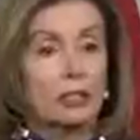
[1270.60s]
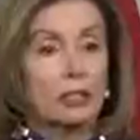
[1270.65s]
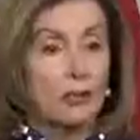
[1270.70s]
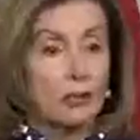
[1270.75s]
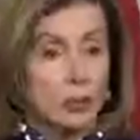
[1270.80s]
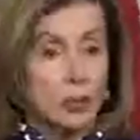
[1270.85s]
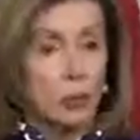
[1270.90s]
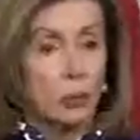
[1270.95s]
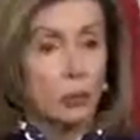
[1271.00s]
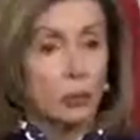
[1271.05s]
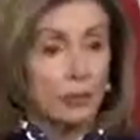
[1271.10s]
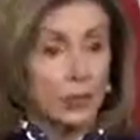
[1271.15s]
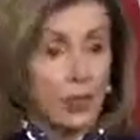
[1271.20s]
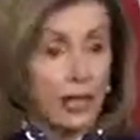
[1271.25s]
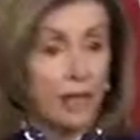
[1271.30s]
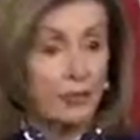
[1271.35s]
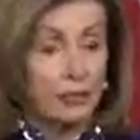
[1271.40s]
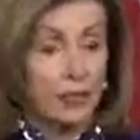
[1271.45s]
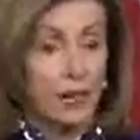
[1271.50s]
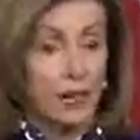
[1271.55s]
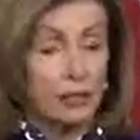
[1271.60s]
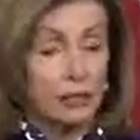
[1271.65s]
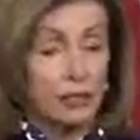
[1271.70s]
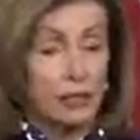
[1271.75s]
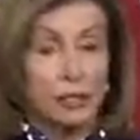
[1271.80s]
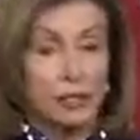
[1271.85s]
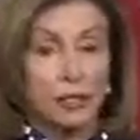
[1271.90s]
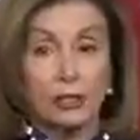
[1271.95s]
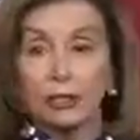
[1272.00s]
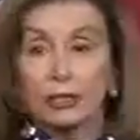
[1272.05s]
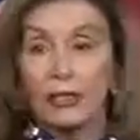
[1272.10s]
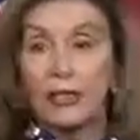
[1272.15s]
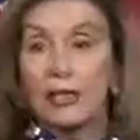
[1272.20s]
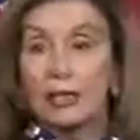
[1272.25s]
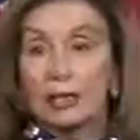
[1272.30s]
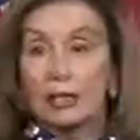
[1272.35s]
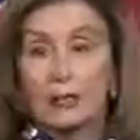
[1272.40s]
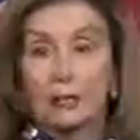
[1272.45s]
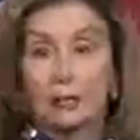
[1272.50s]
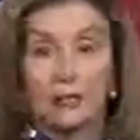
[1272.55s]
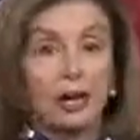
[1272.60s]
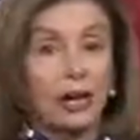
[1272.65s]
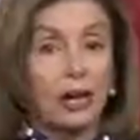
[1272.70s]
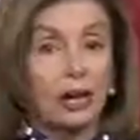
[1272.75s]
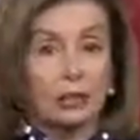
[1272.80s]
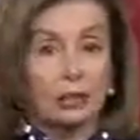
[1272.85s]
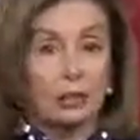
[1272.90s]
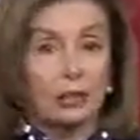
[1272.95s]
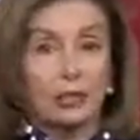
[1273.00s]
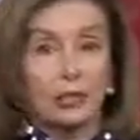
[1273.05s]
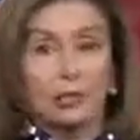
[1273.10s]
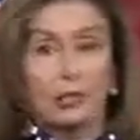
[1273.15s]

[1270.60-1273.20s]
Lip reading: If so, we can have a conversation. If not,